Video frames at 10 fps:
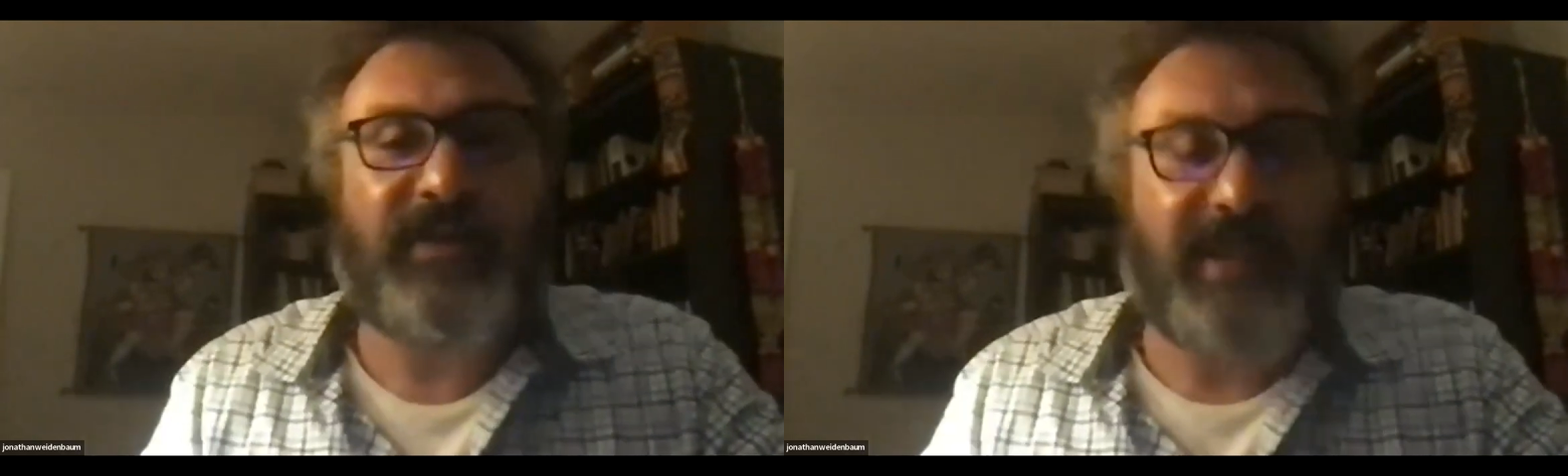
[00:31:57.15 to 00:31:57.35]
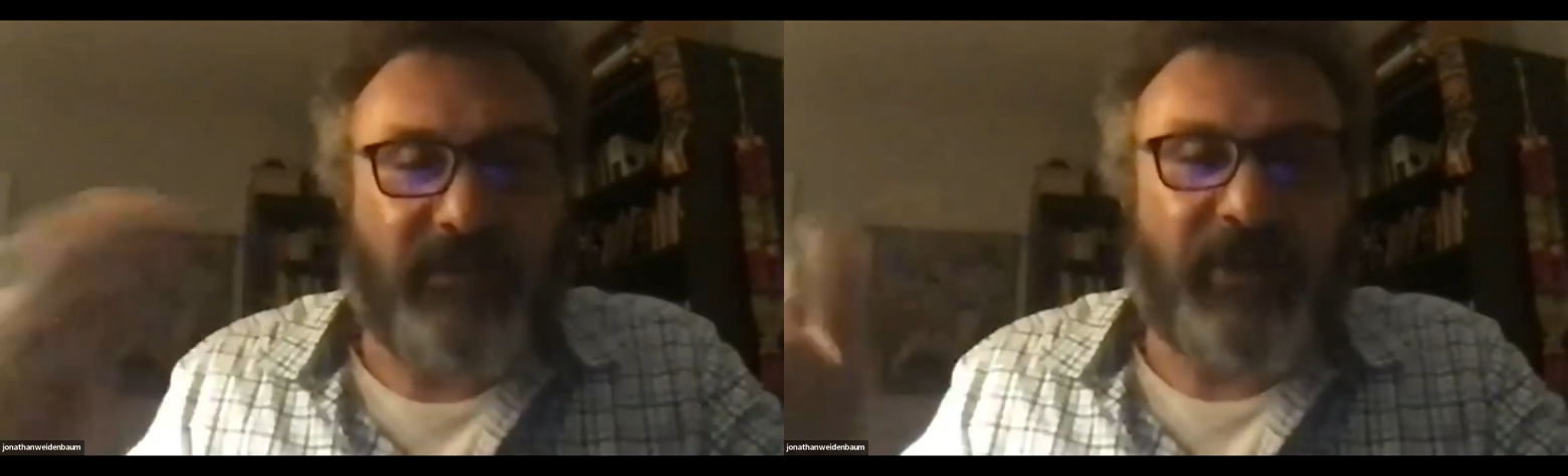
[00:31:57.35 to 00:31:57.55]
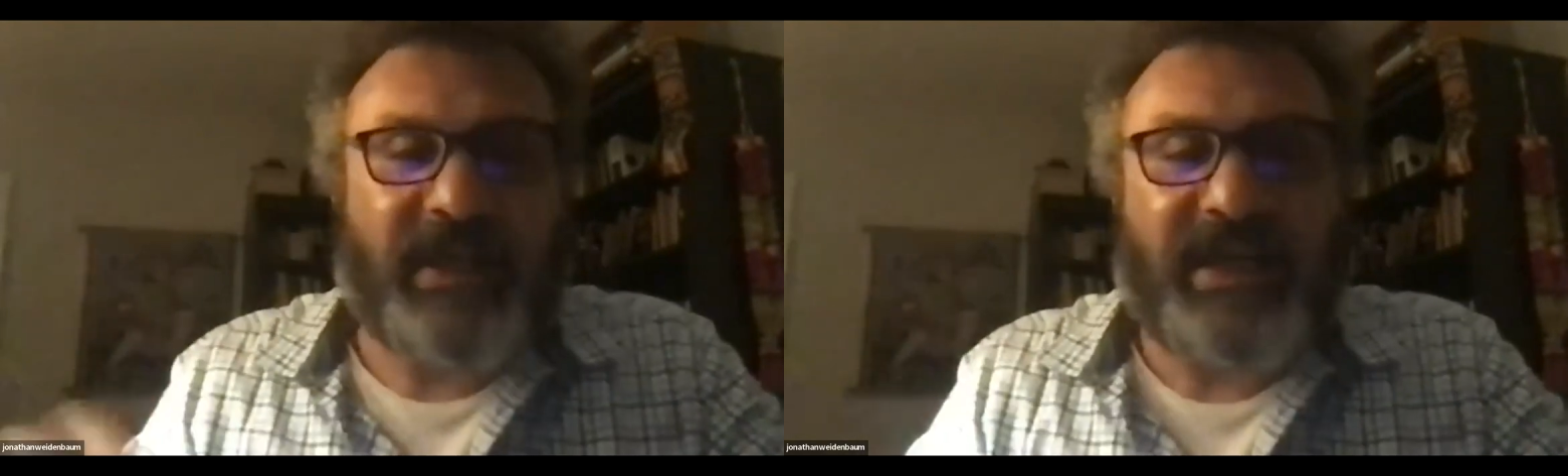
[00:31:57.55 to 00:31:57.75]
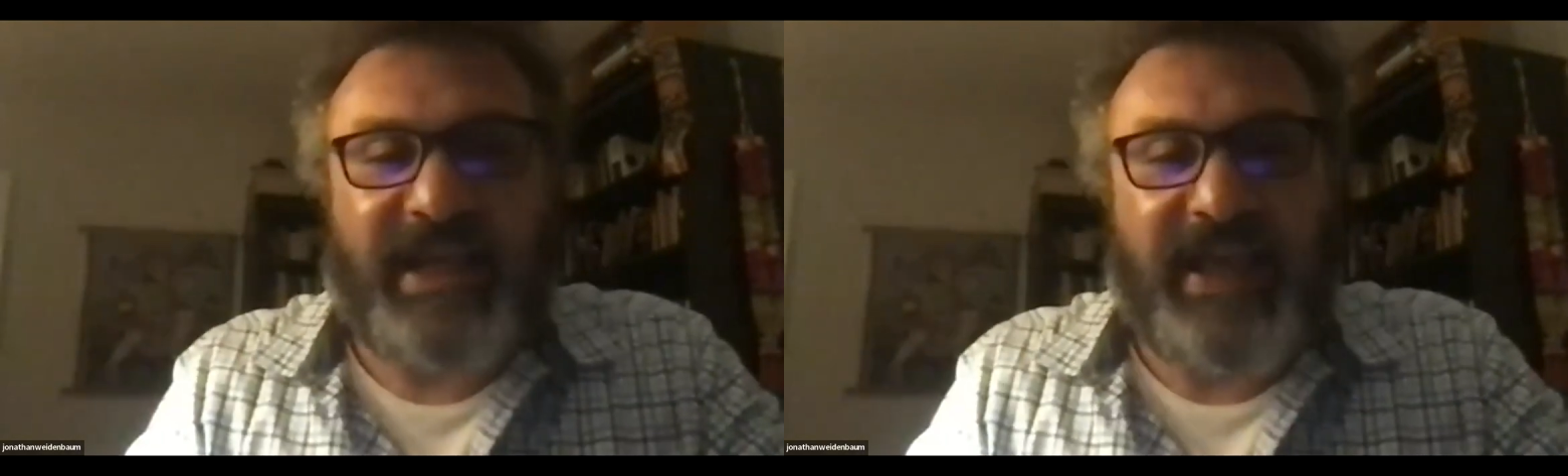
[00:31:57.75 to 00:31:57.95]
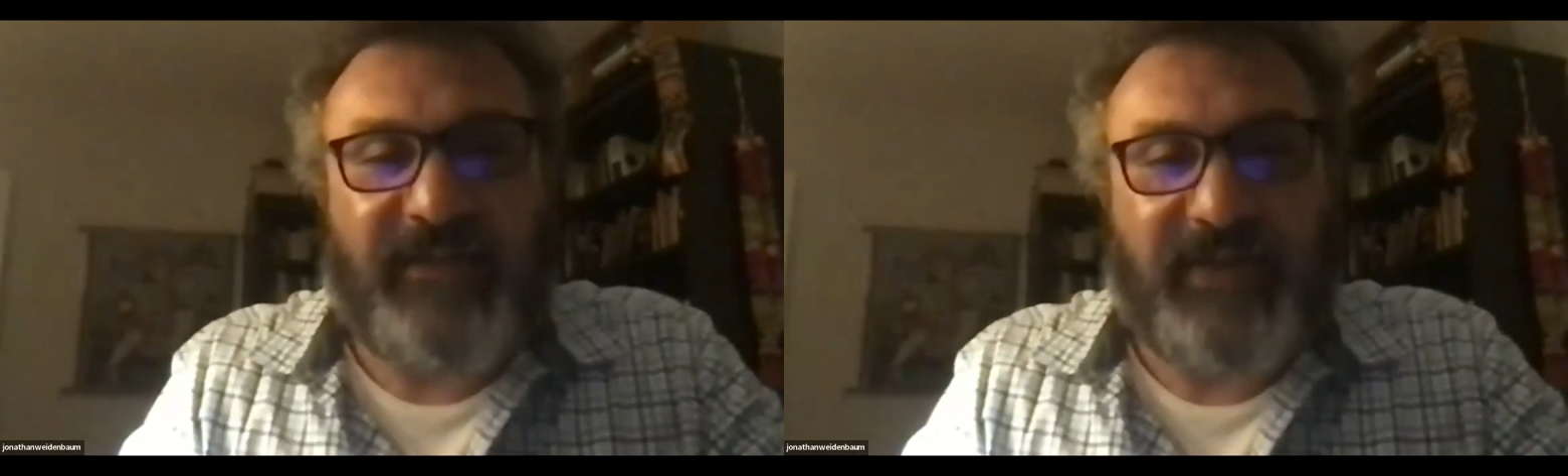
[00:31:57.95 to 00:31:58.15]
but we're
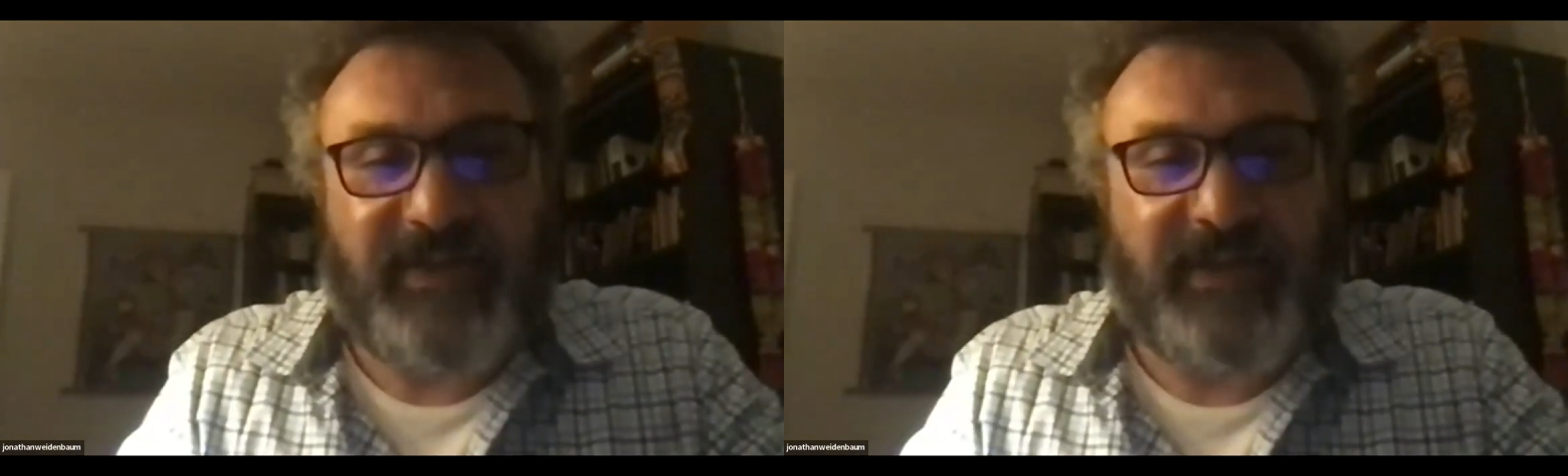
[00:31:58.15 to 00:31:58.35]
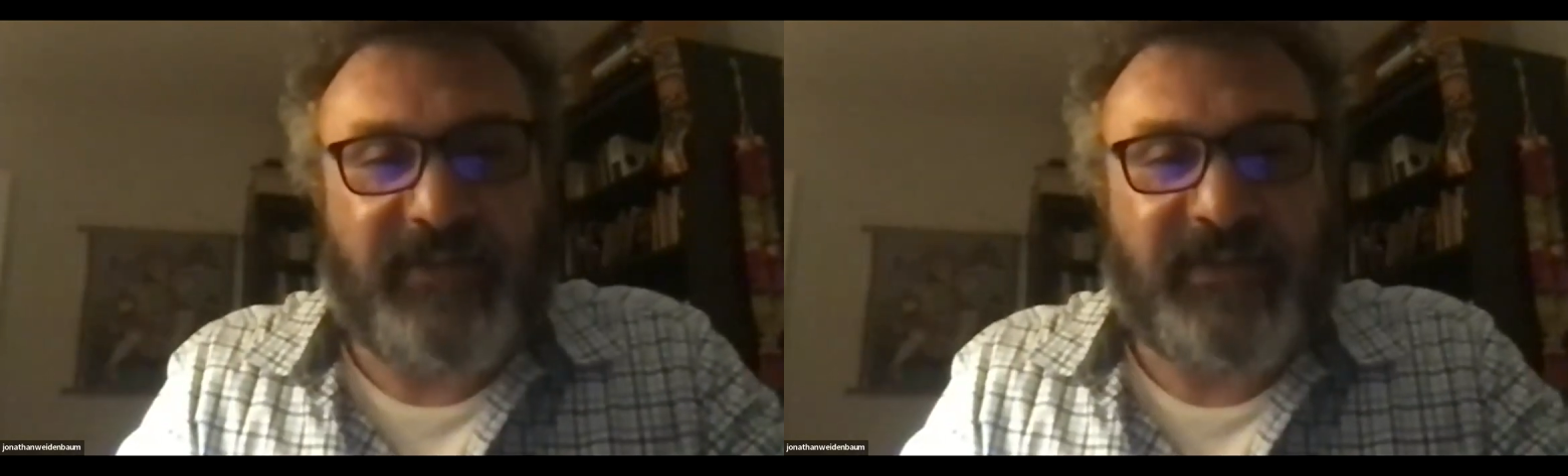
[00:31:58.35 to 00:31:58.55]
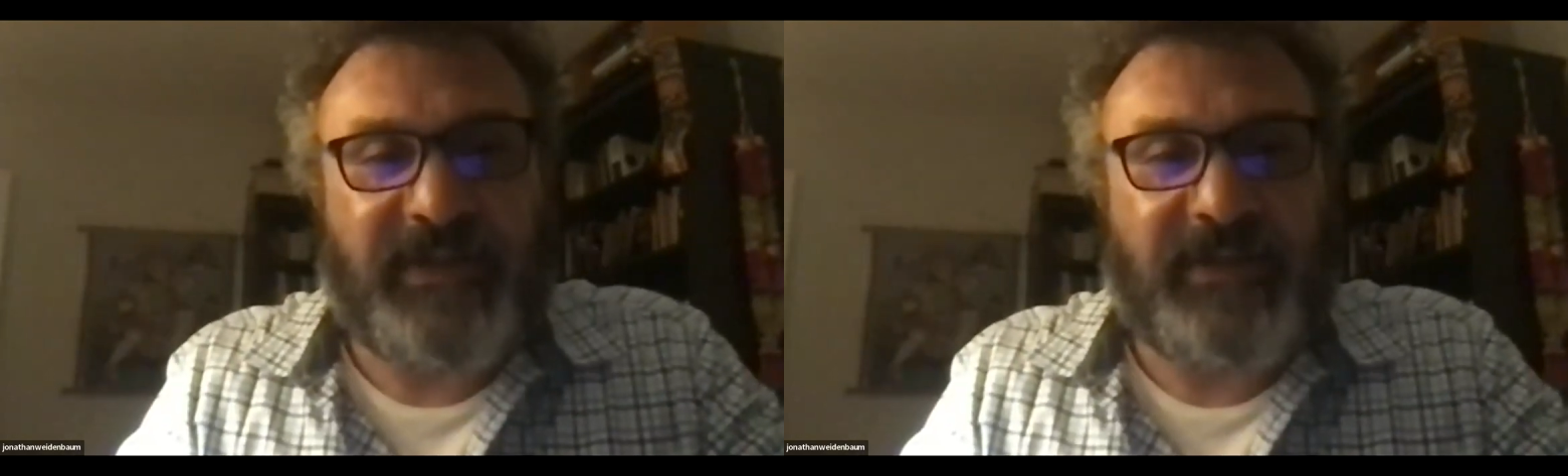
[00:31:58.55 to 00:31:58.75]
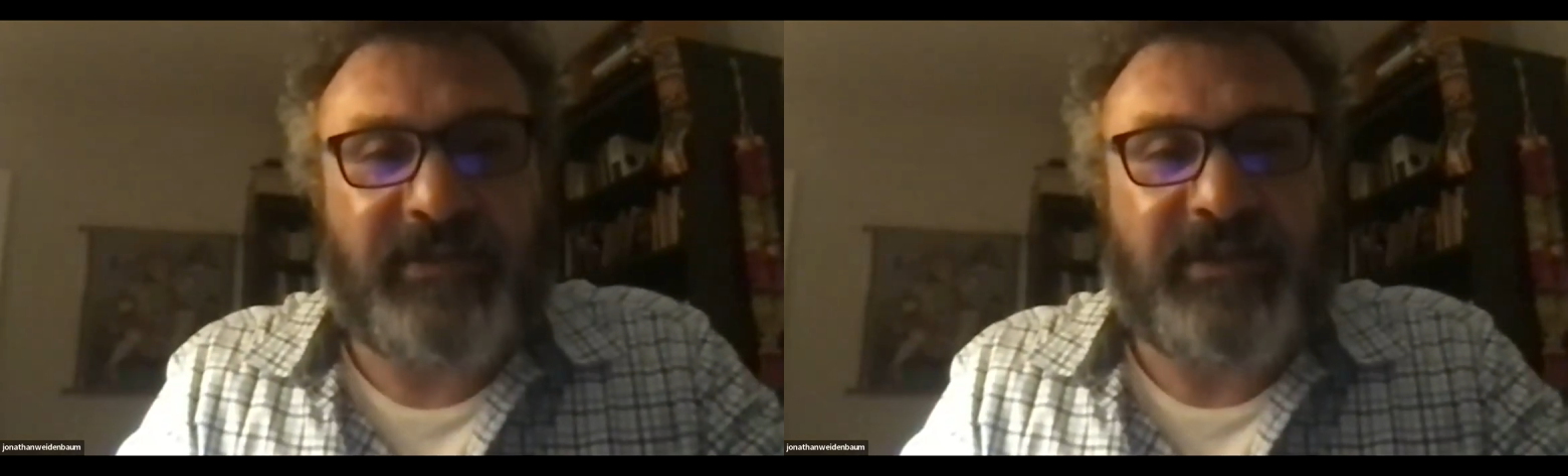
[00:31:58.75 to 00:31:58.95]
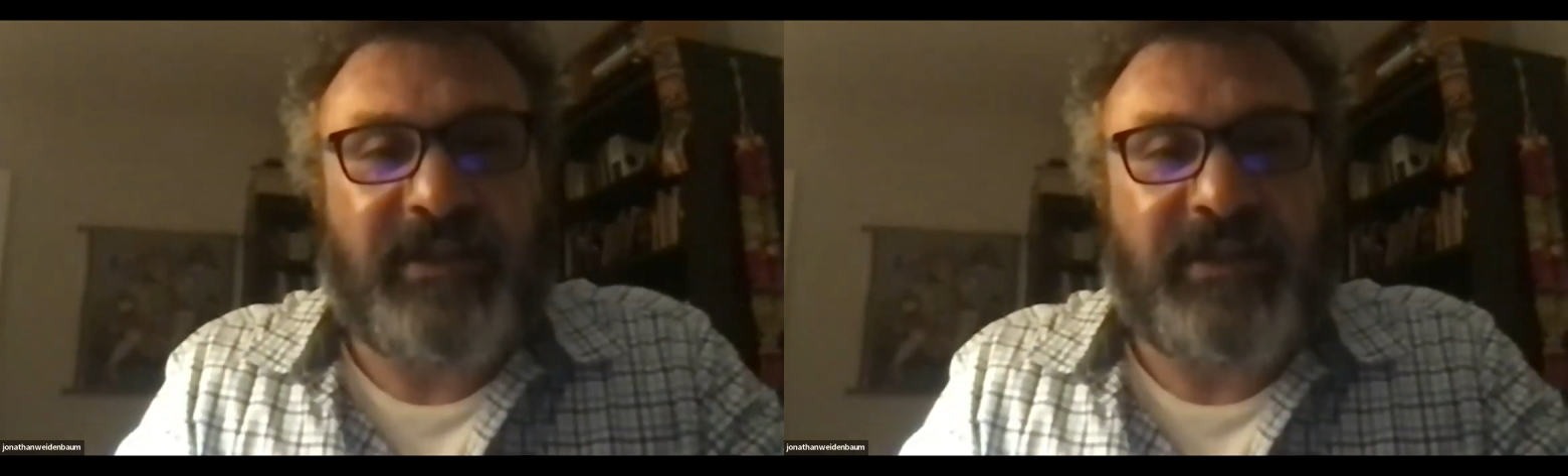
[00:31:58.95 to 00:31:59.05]
getting ahead of ourselves here.